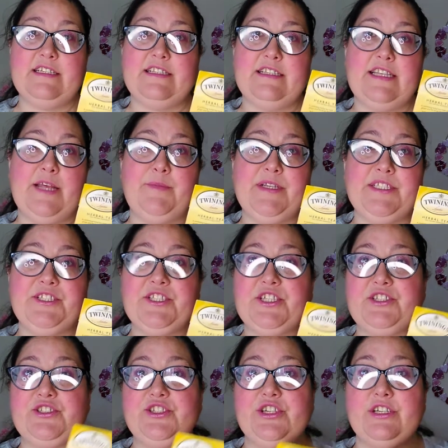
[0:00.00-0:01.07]
lemon
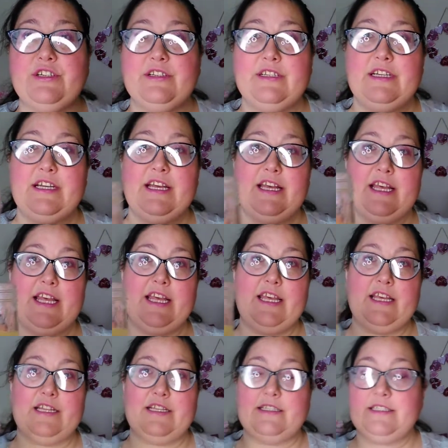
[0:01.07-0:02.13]
ginger,
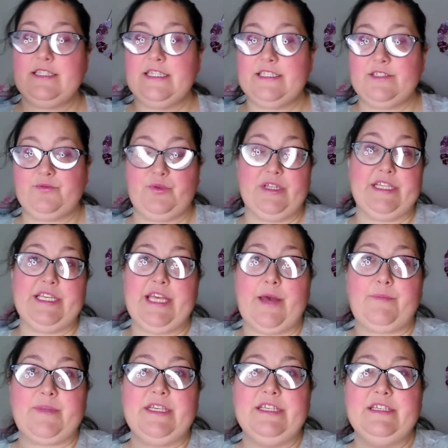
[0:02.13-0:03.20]
and it's really
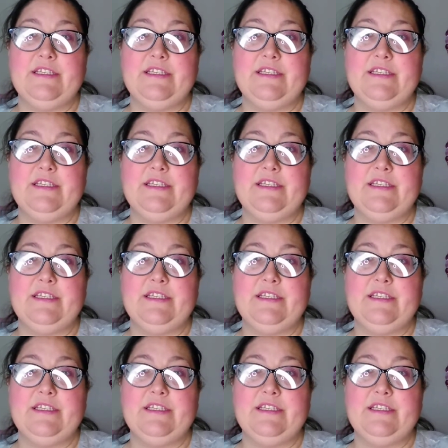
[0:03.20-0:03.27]
yummy.